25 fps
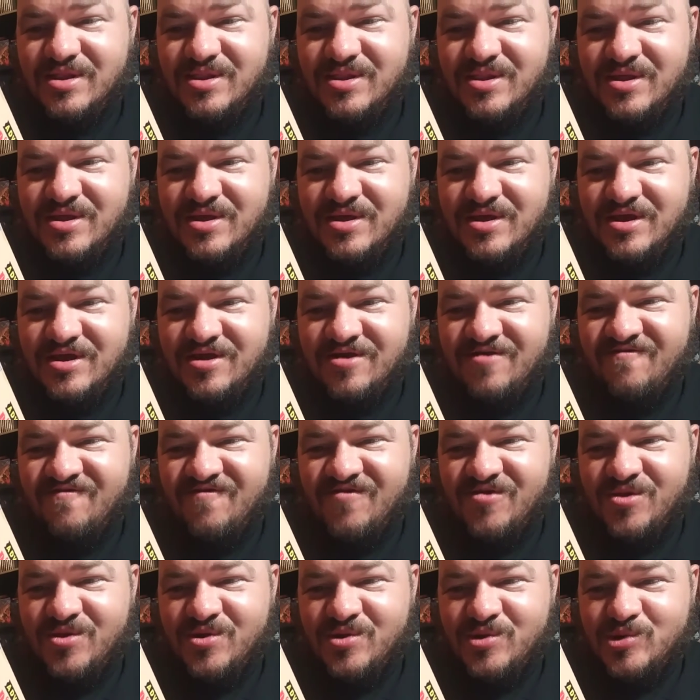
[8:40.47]
The
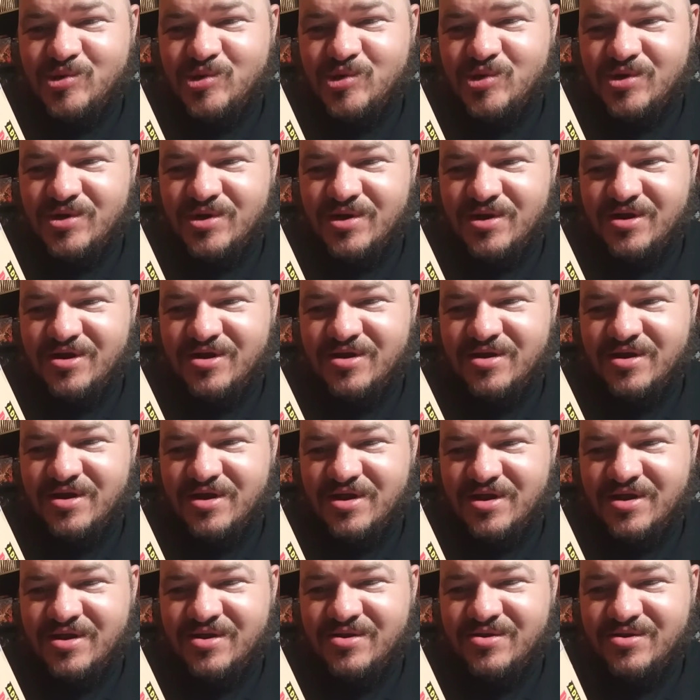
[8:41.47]
evolutionary
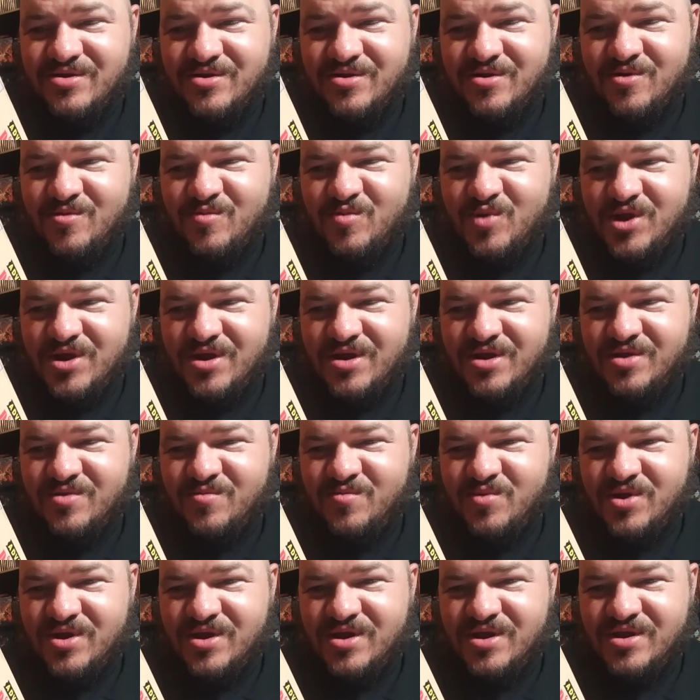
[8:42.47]
escapade
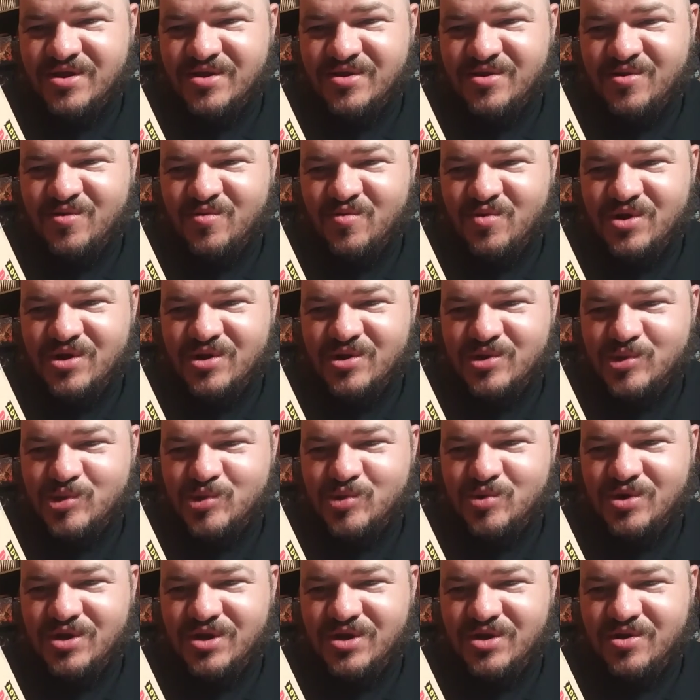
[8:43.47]
begins when a
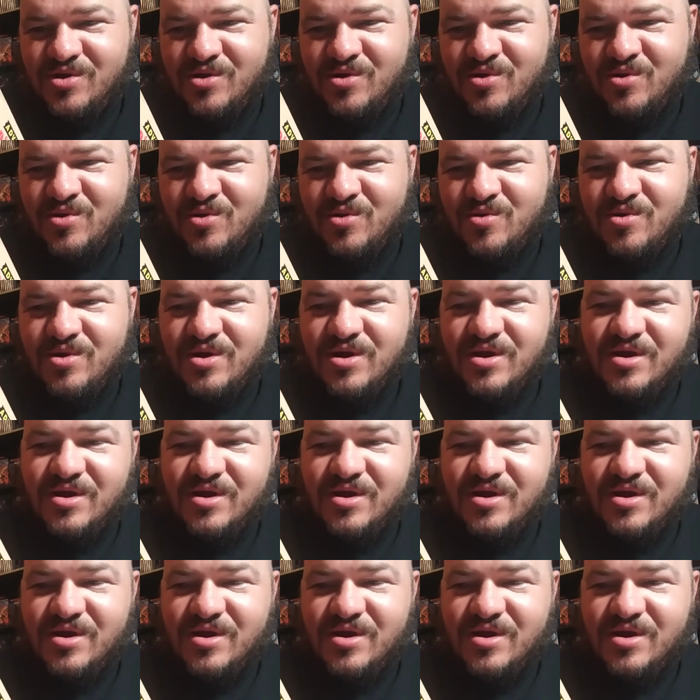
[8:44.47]
trio